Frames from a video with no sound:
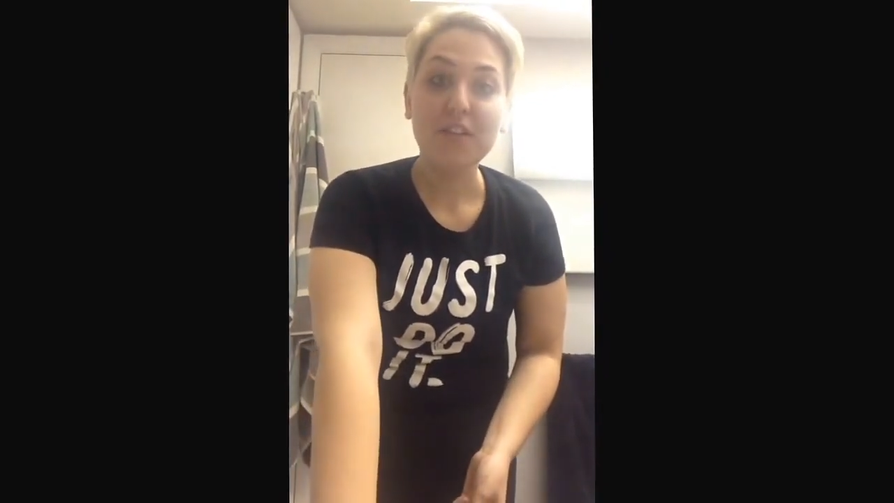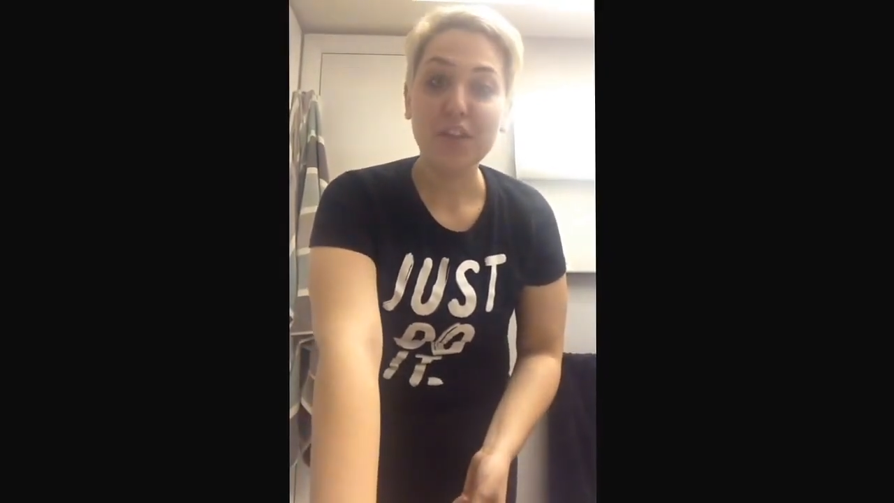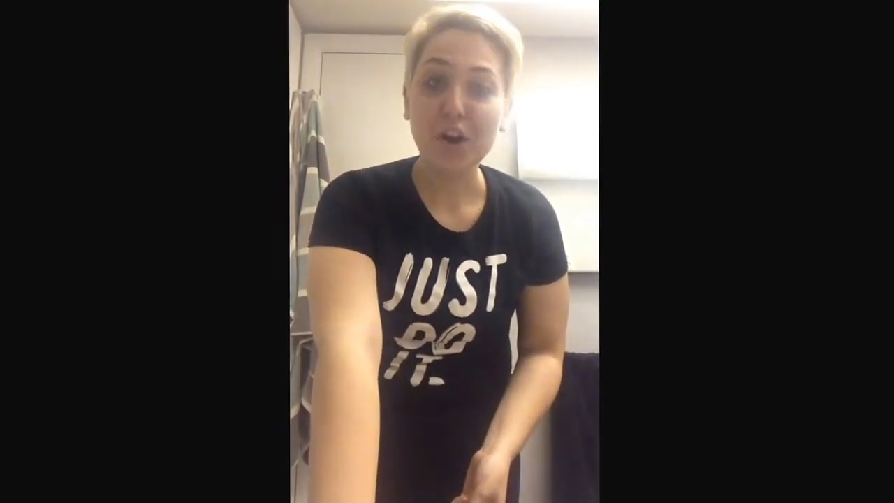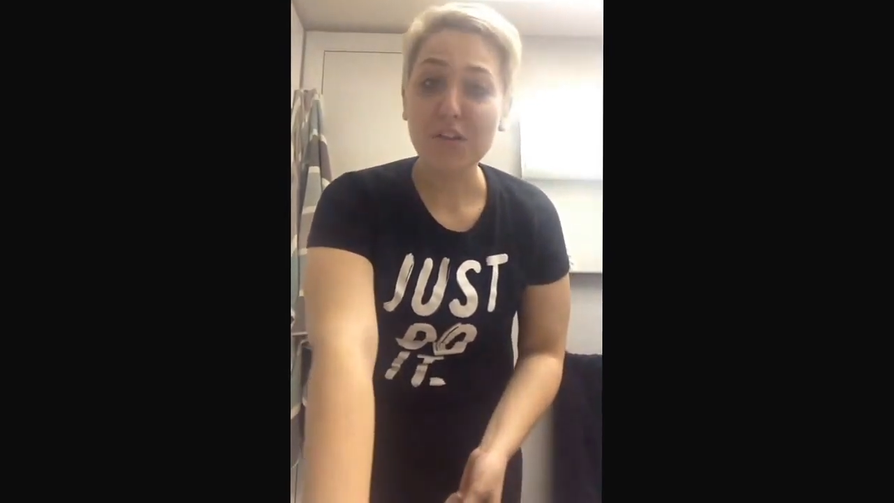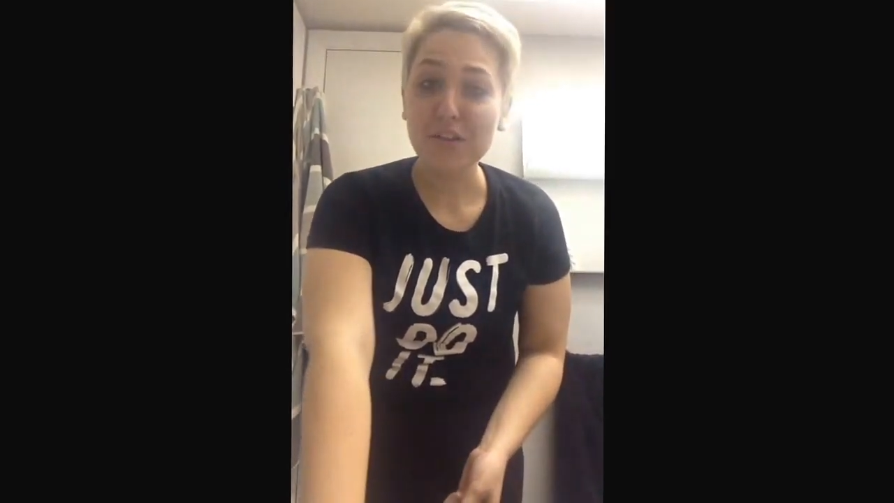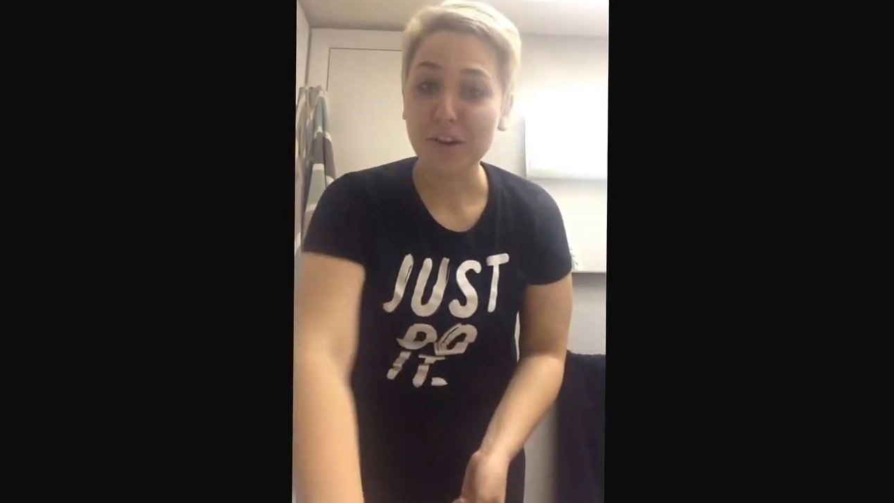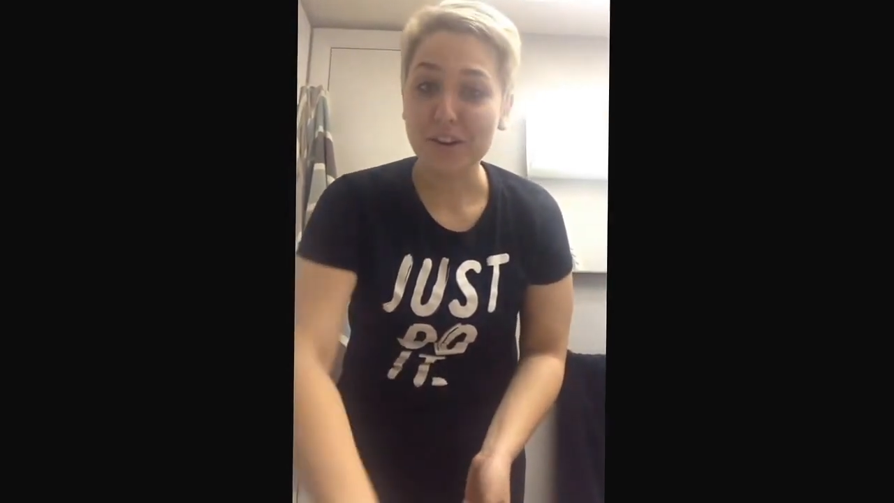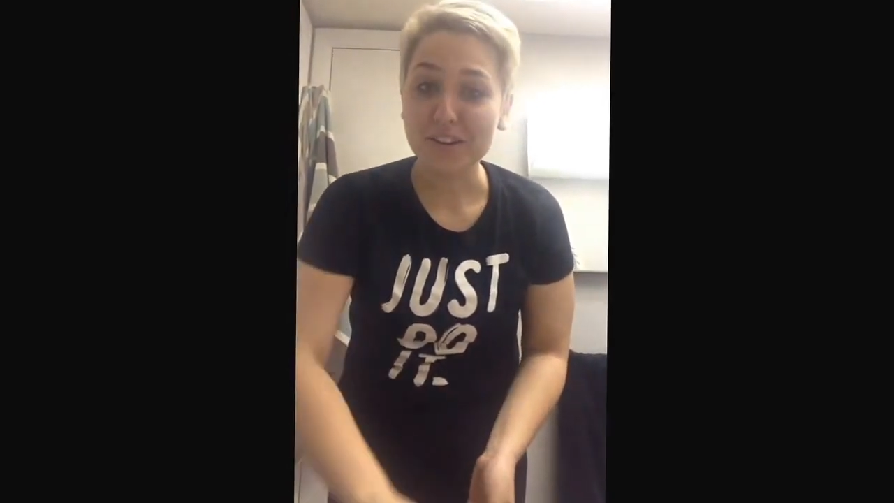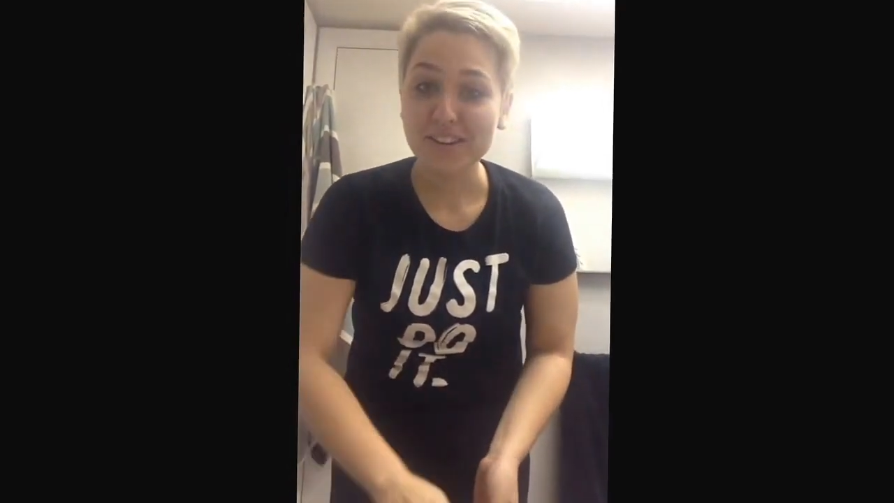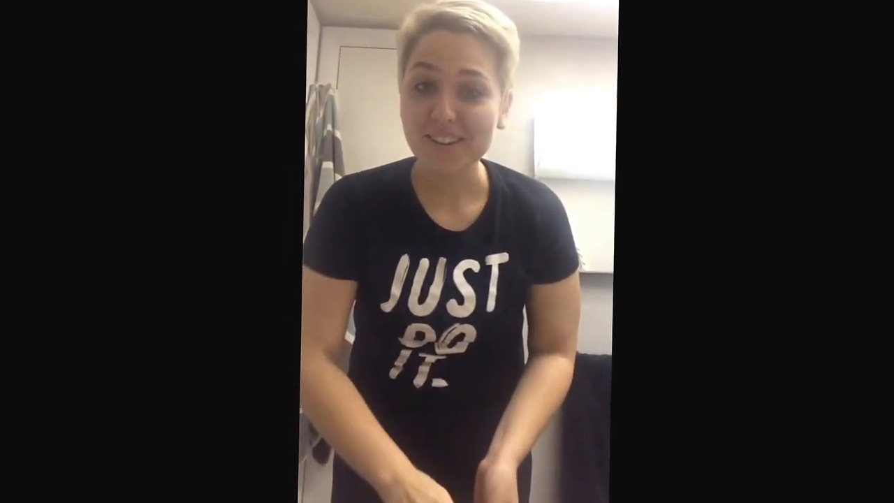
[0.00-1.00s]
The
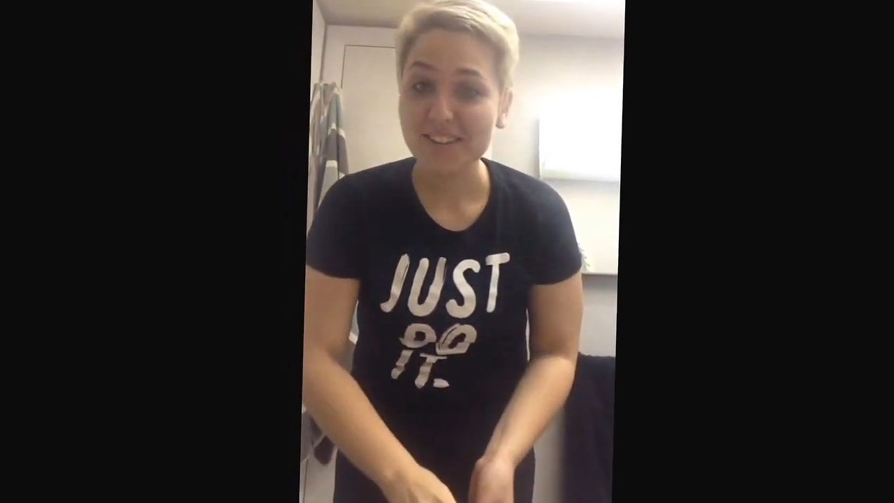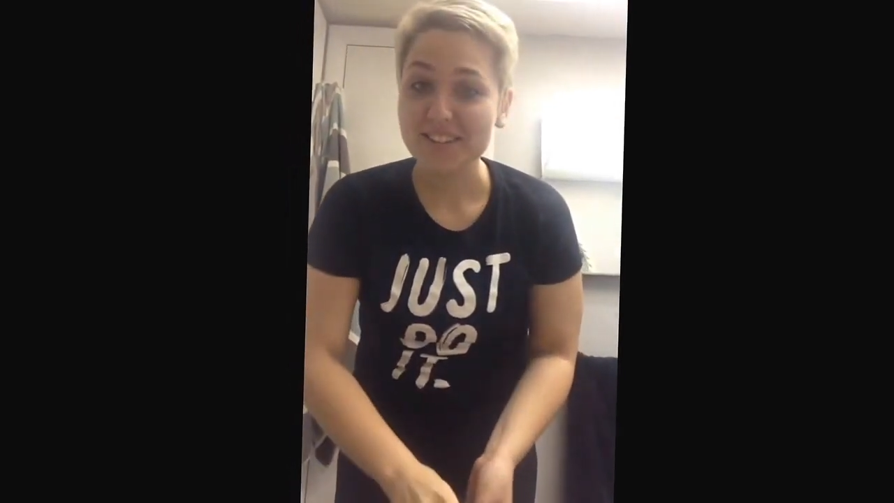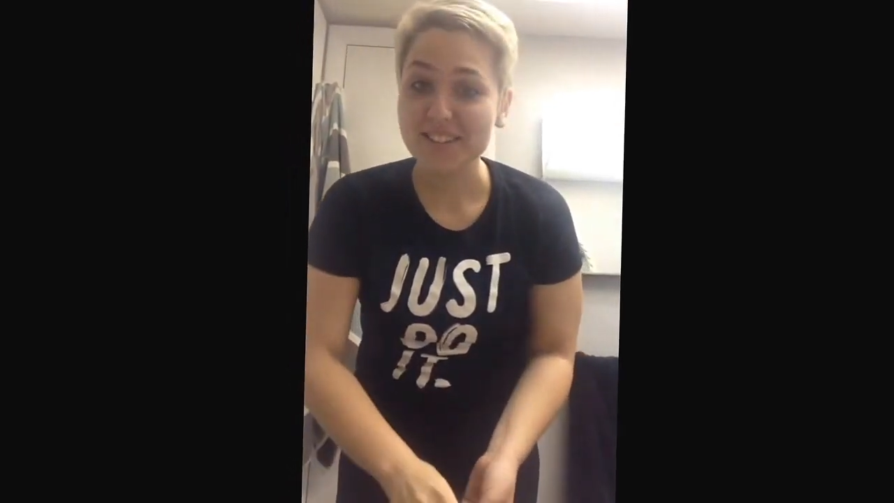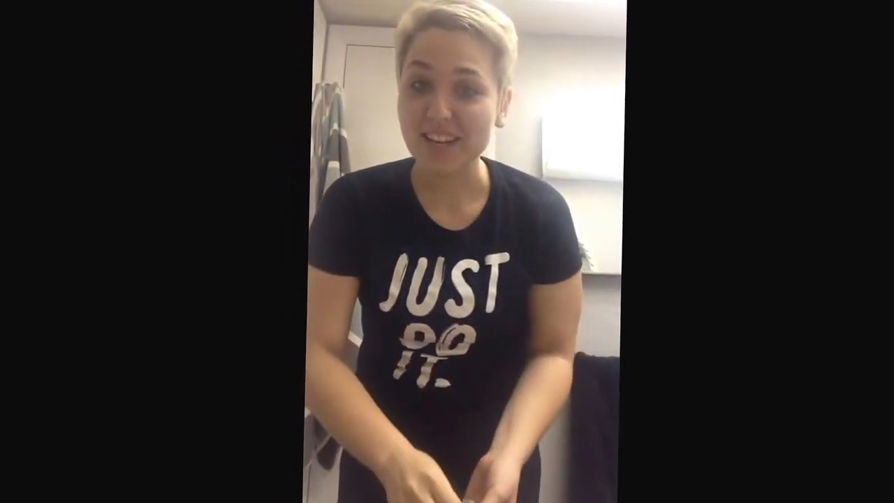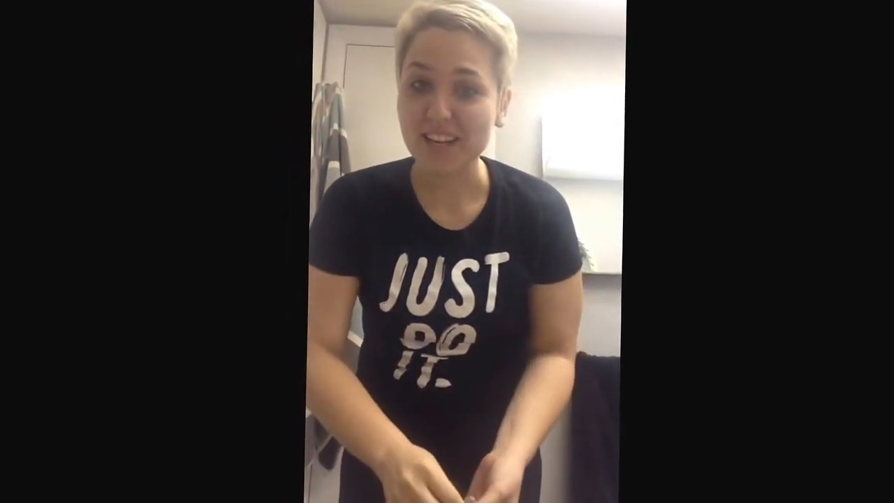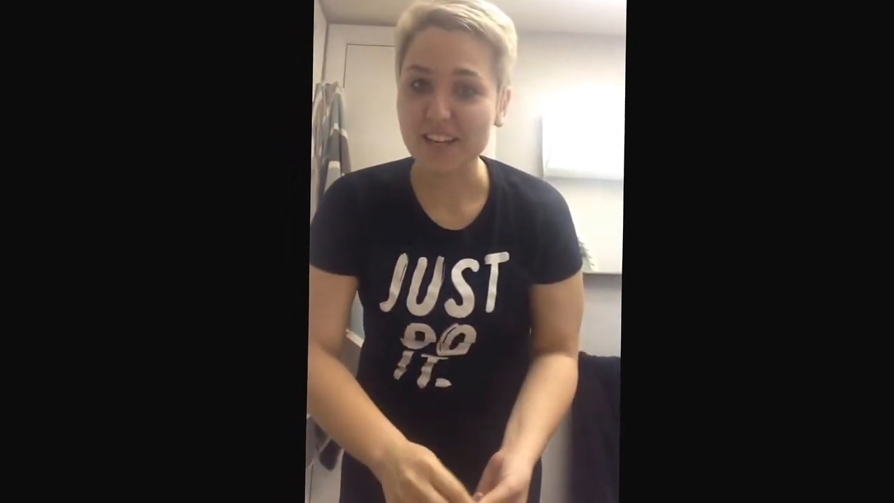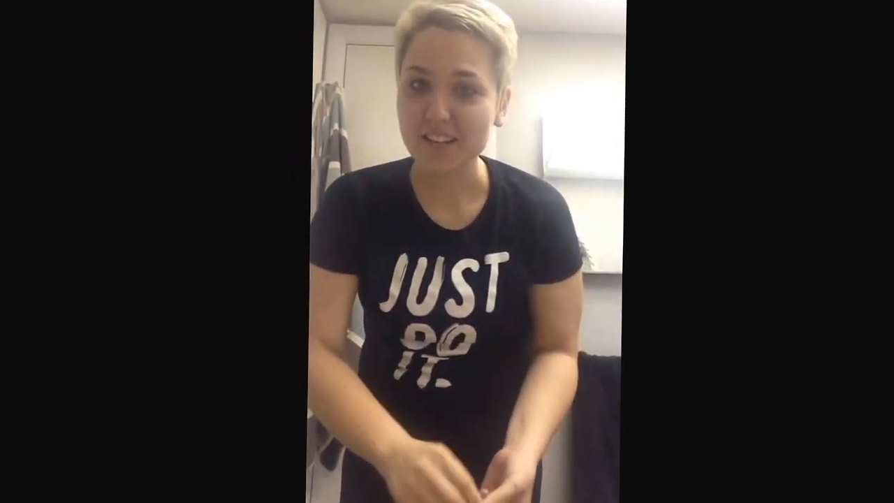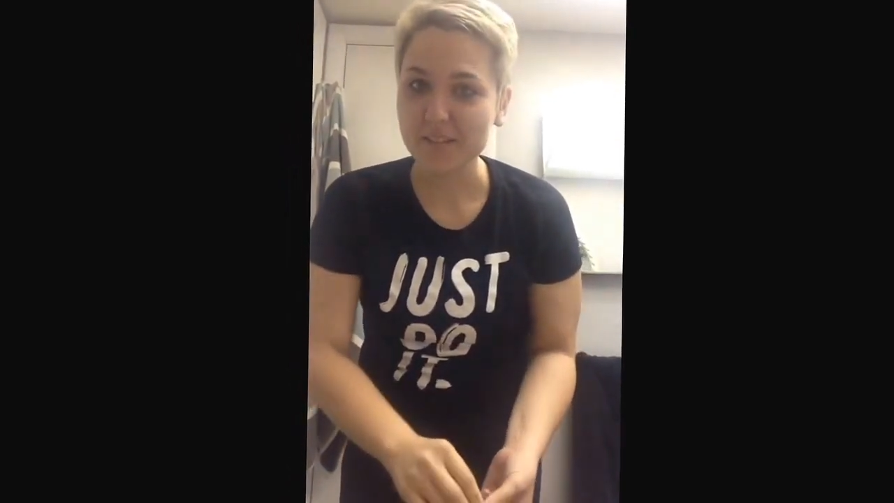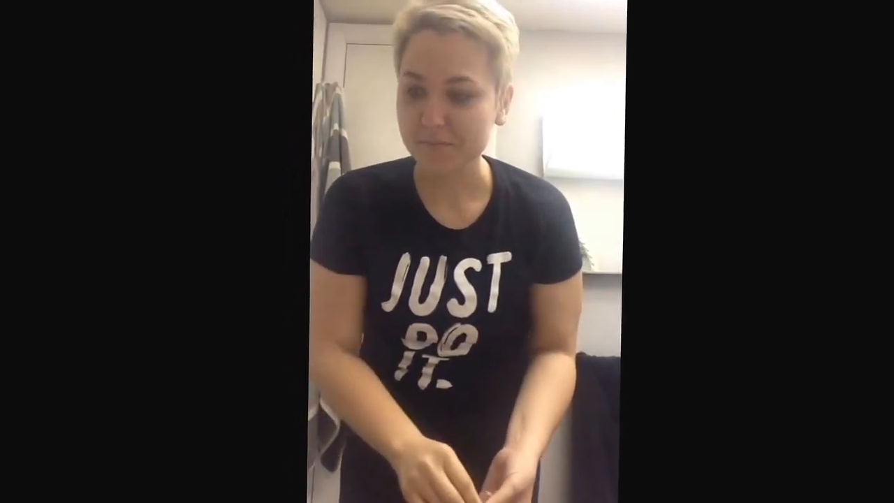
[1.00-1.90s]
other side,